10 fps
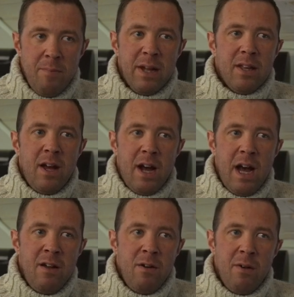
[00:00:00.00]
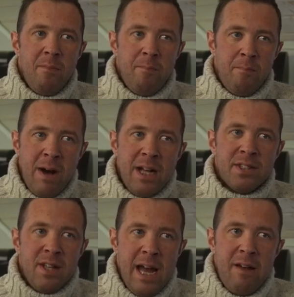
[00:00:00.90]
But I
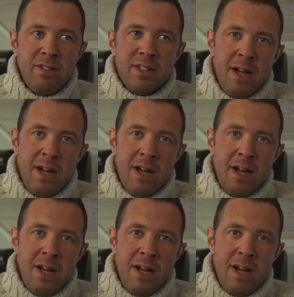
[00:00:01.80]
must have